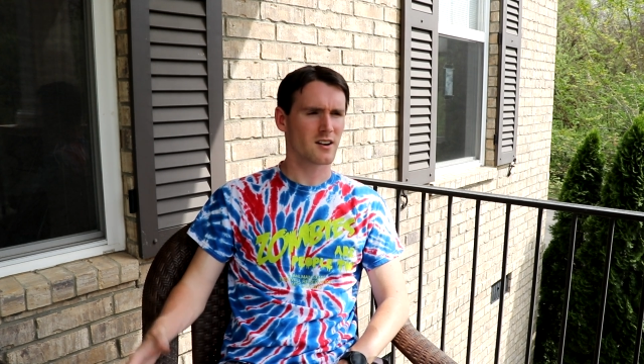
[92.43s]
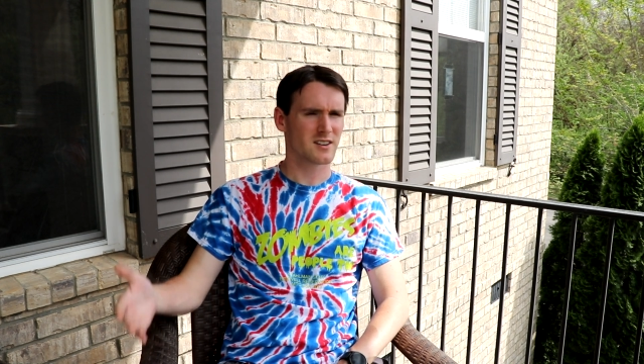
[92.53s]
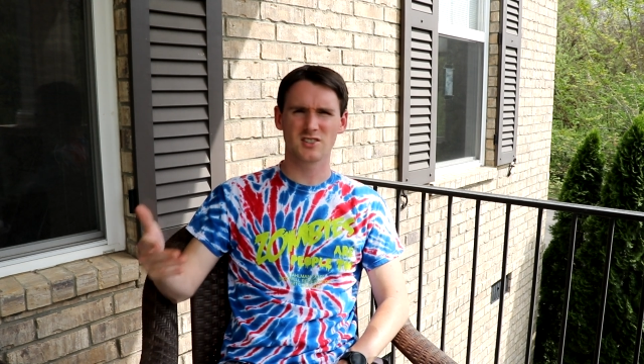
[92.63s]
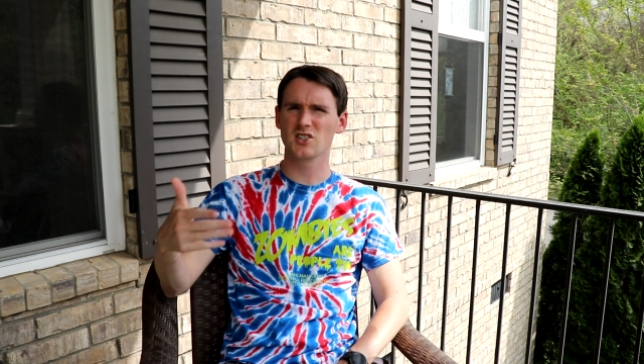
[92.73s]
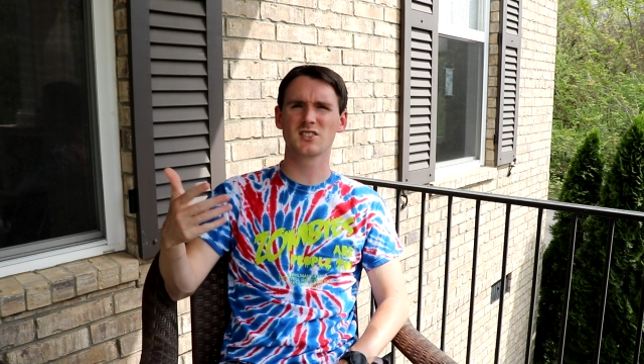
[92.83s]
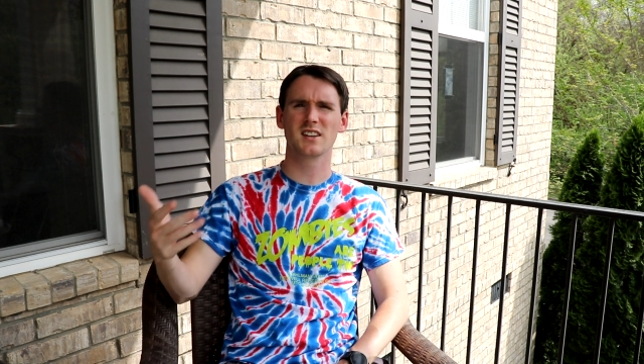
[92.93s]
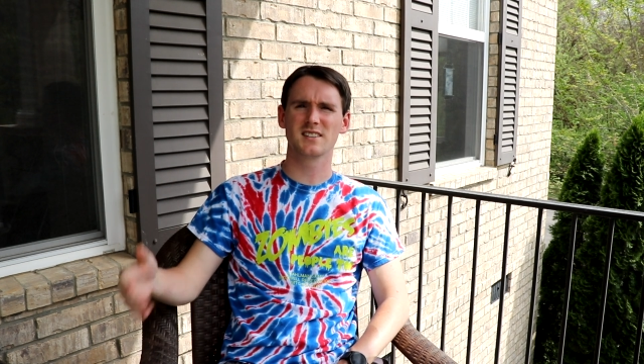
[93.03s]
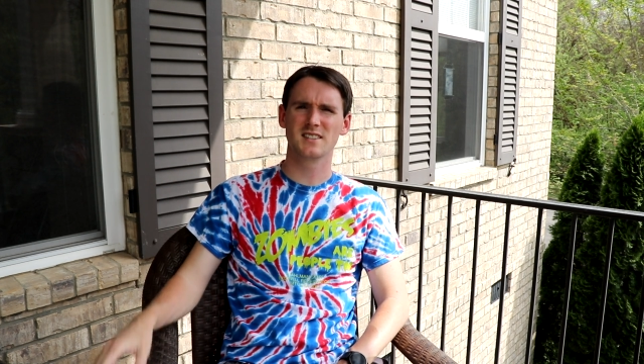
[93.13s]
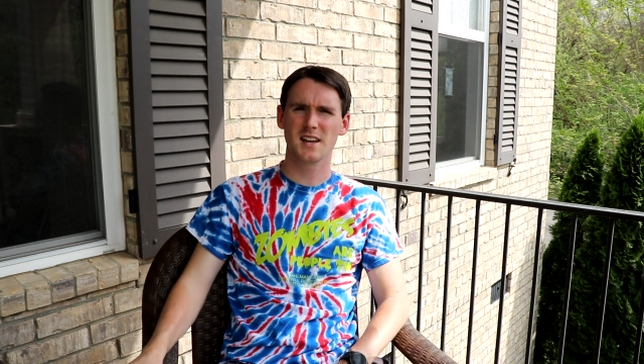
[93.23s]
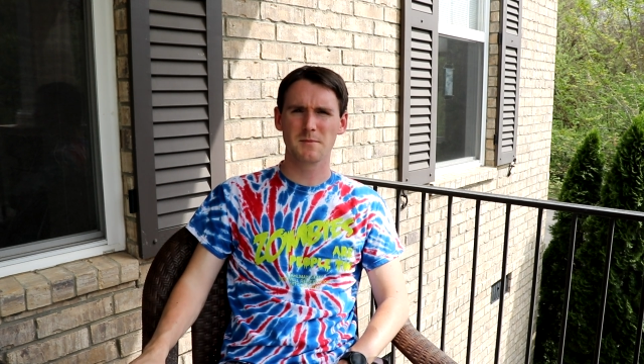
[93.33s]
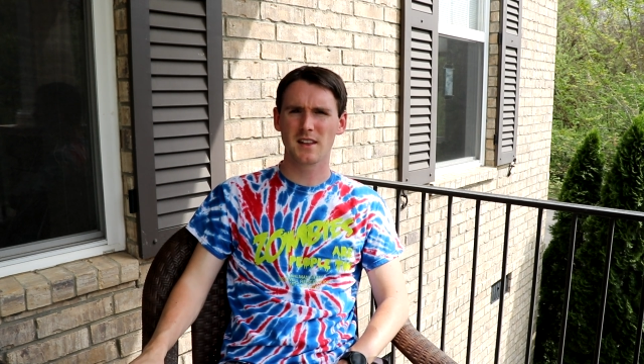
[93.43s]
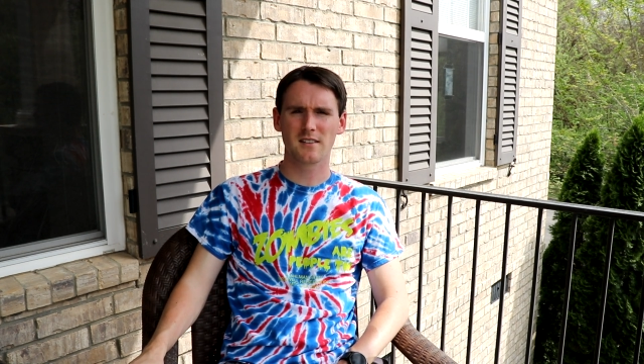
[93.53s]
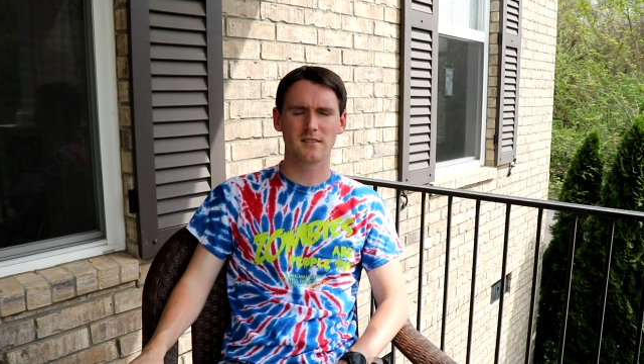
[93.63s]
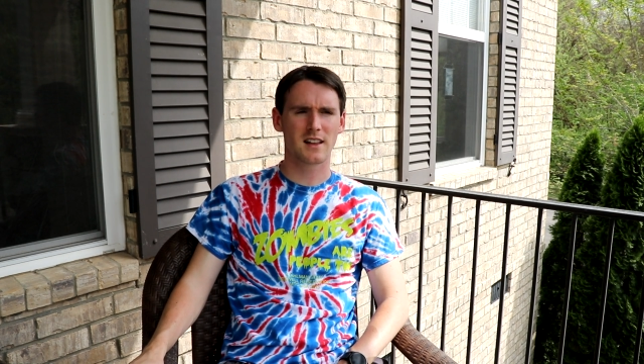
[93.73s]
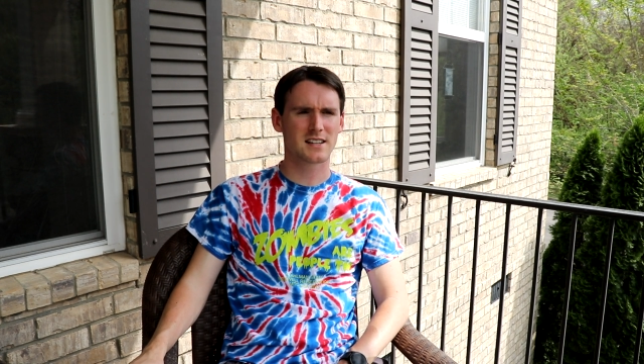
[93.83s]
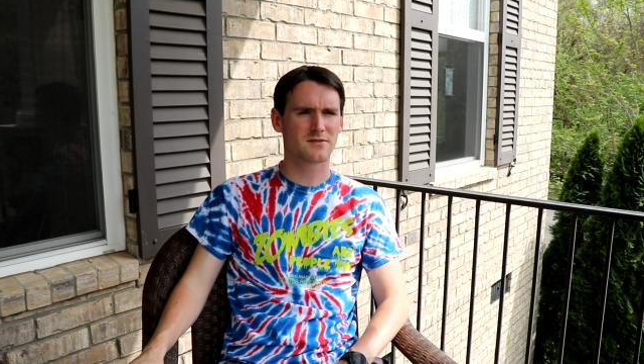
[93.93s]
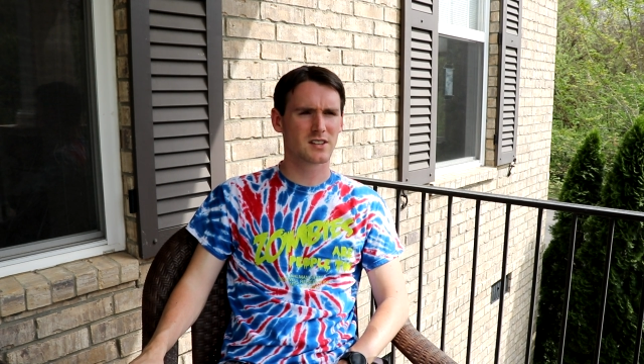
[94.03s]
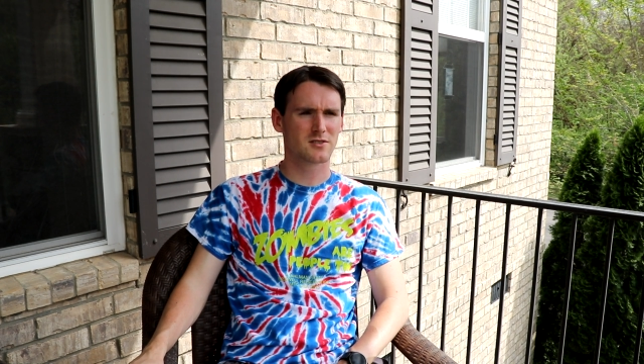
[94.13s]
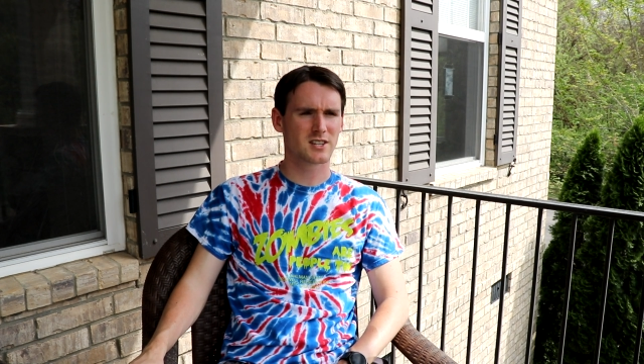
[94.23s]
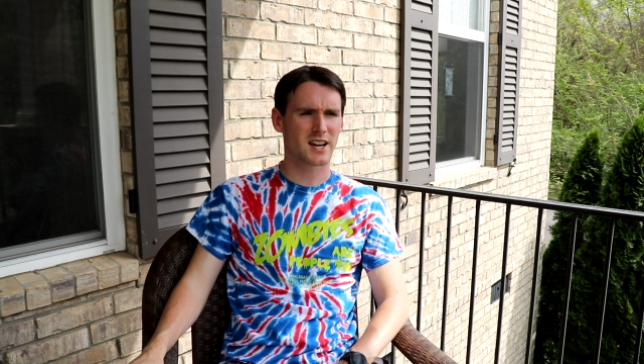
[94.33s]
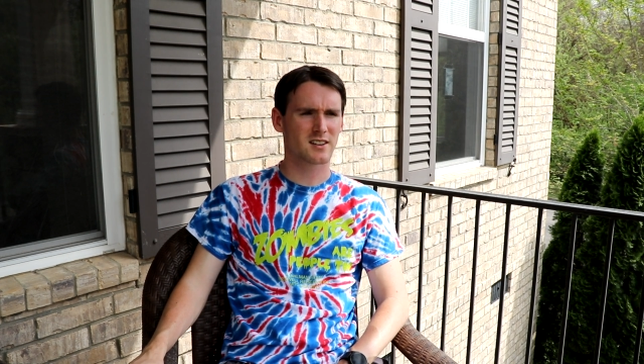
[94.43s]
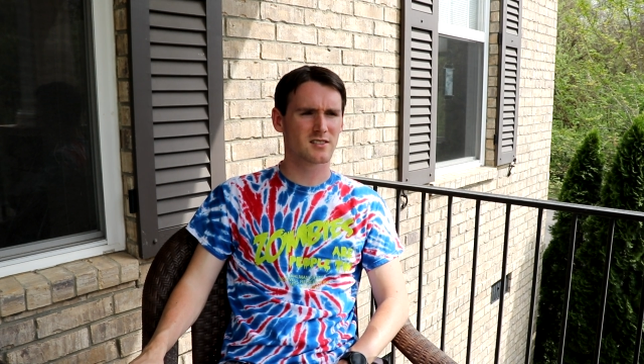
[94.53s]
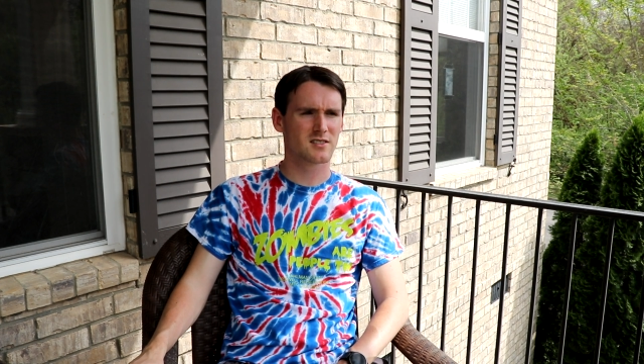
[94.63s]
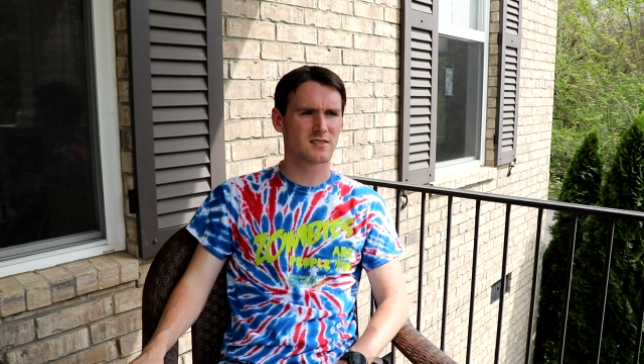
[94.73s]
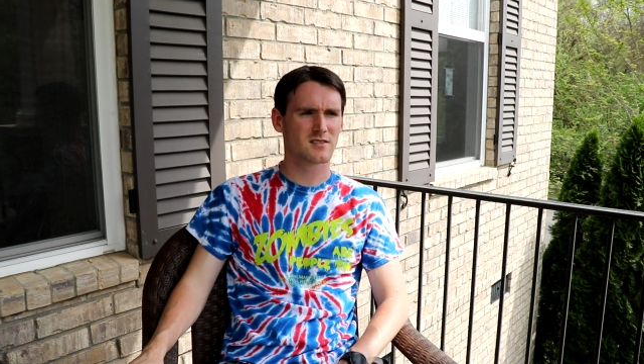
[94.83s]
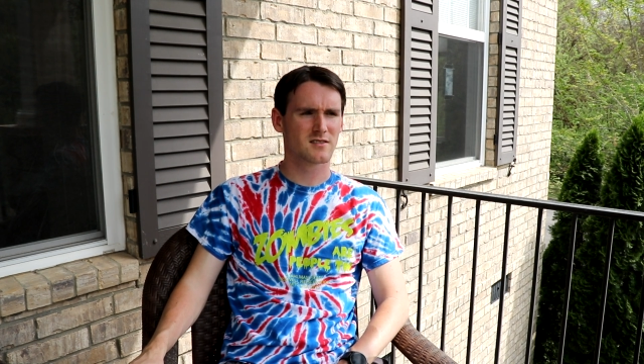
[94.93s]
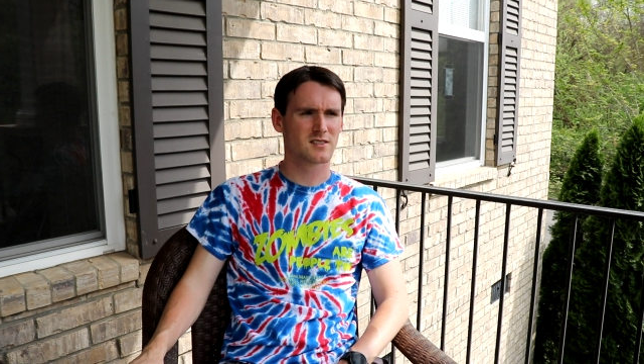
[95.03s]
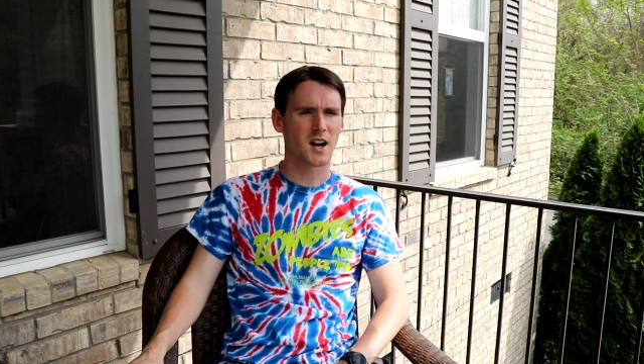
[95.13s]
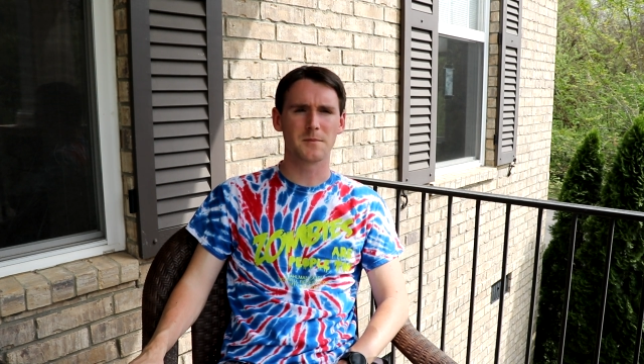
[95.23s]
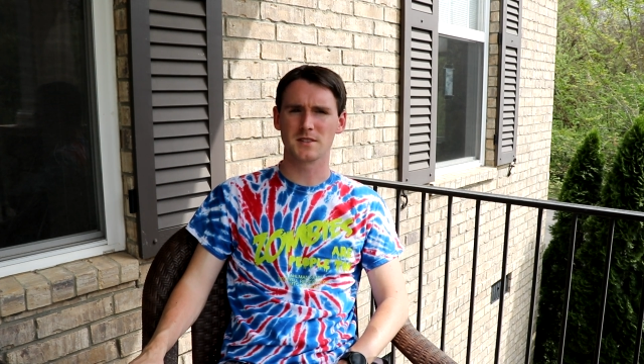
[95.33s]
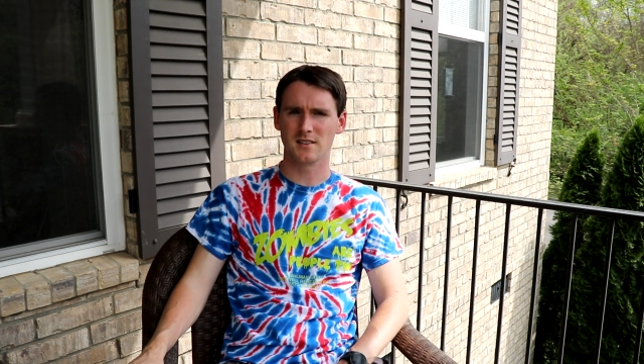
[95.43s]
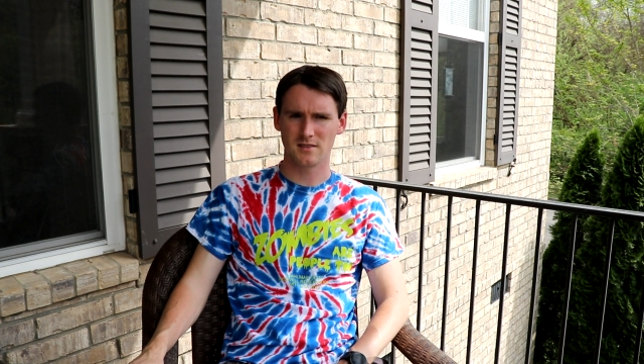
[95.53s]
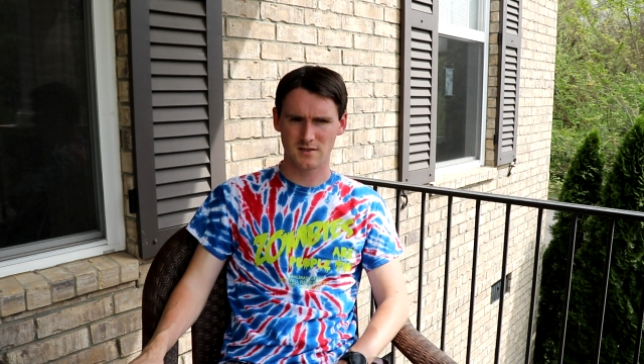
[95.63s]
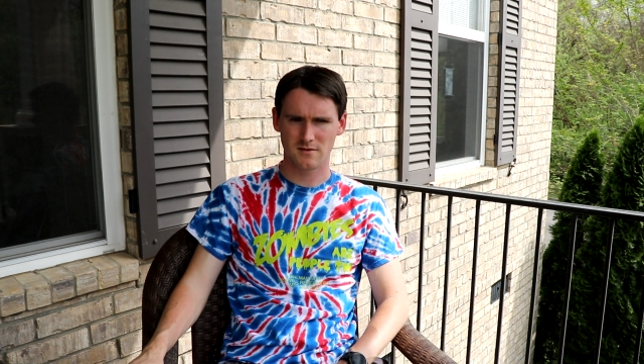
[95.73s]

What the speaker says: I just said his name in that last video, Jack Thompson.